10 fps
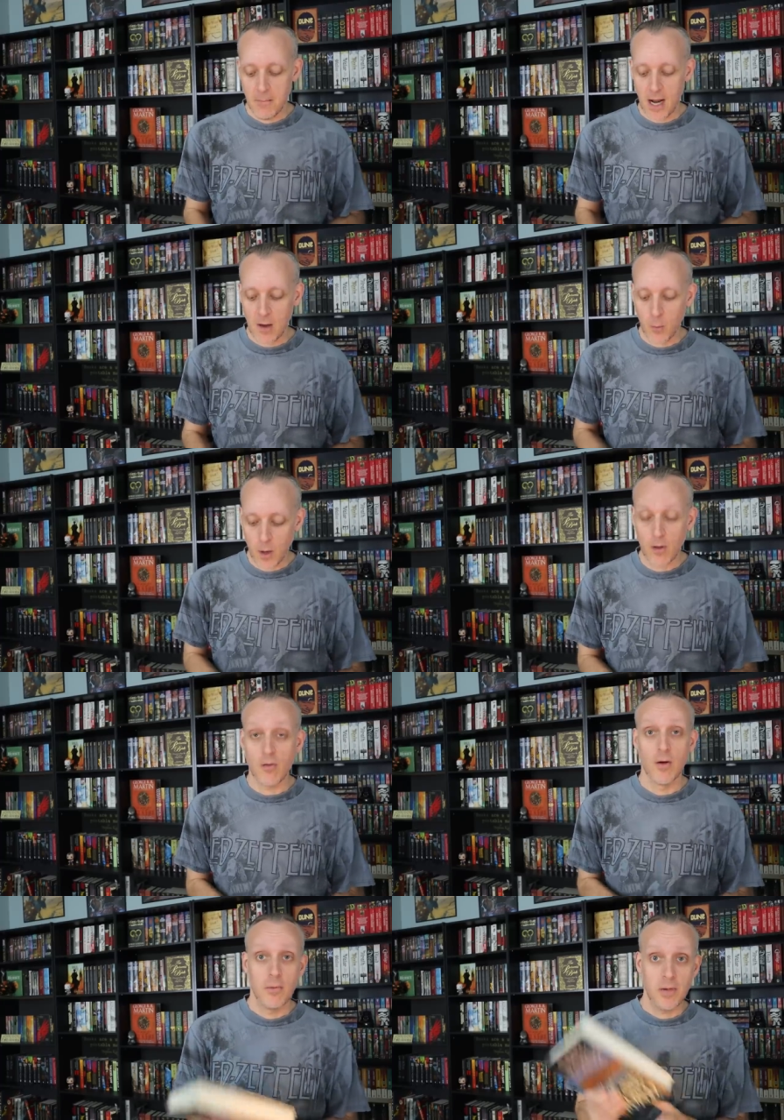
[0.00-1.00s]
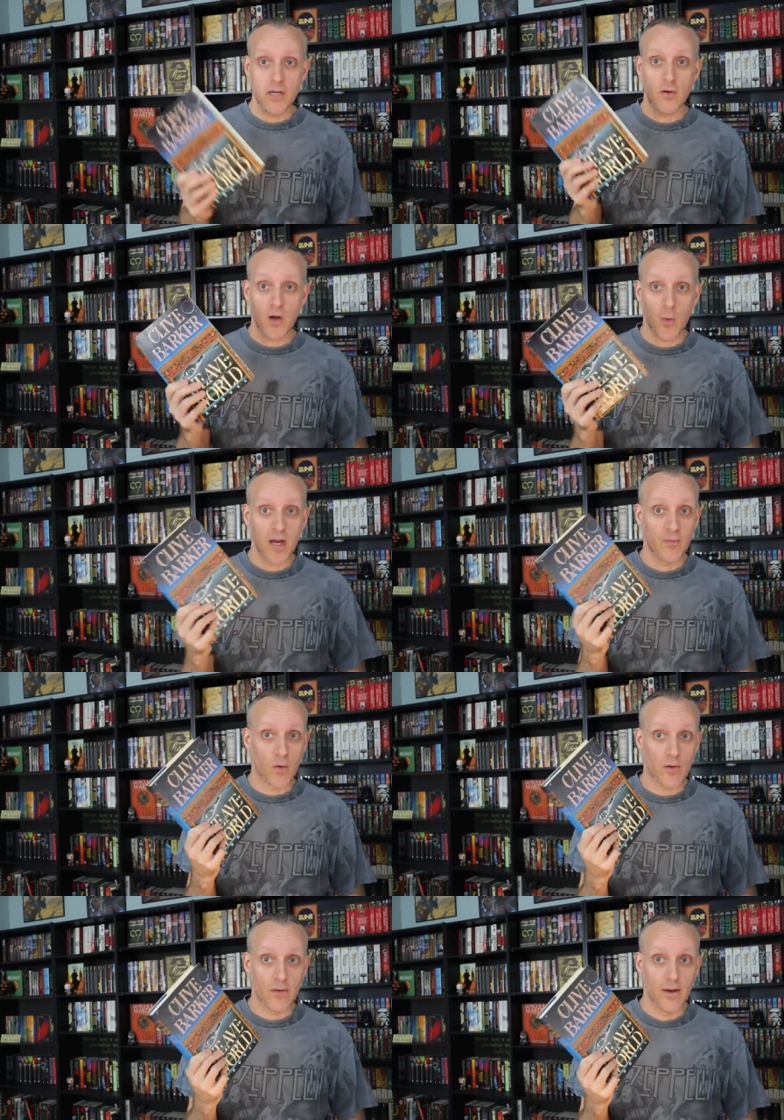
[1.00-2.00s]
But I will be doing
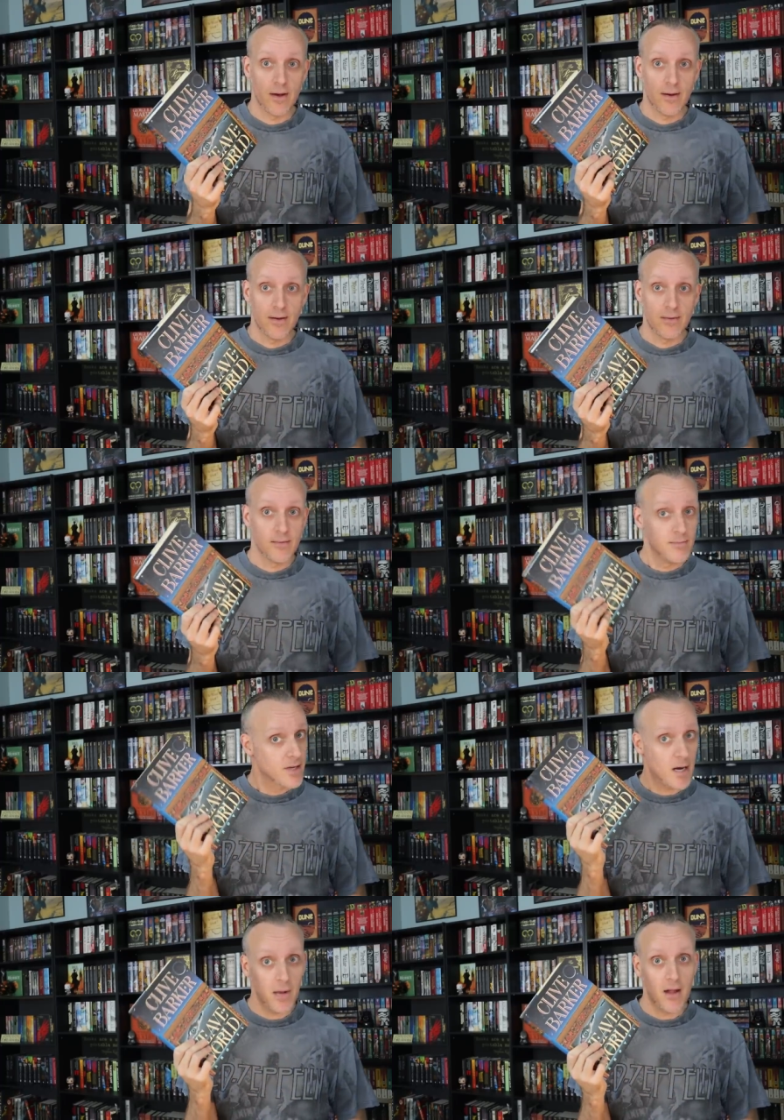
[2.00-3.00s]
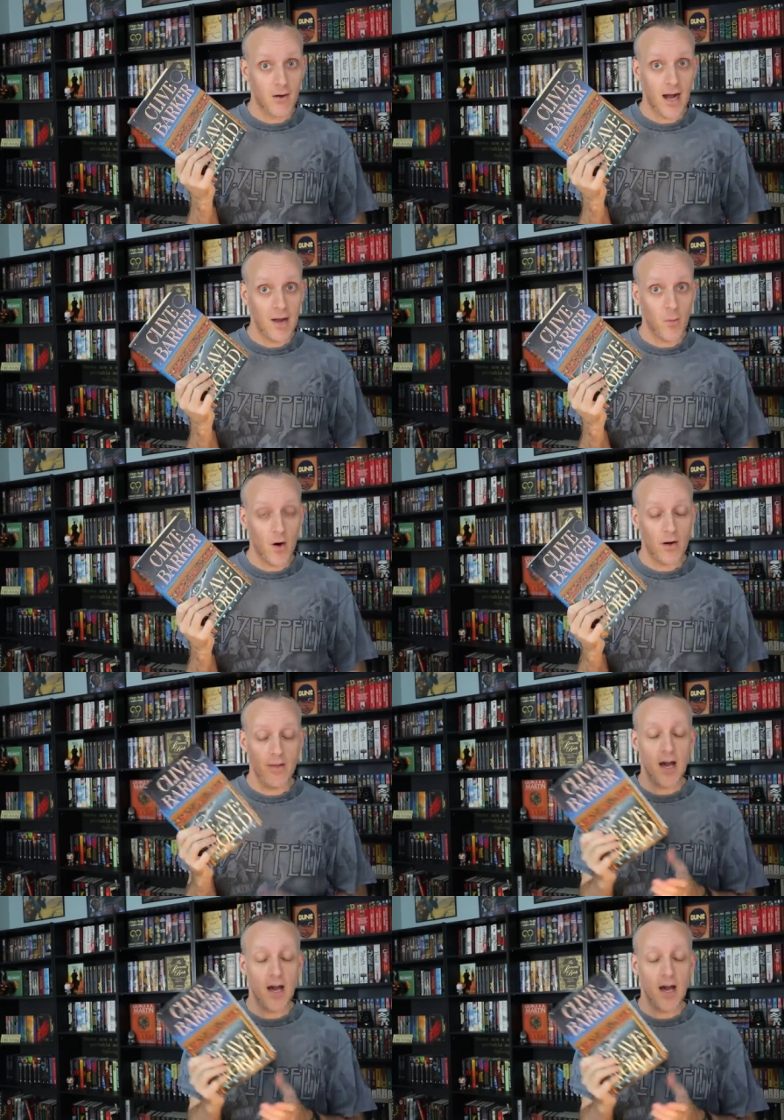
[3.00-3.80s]
Weaveworld come hell or high water.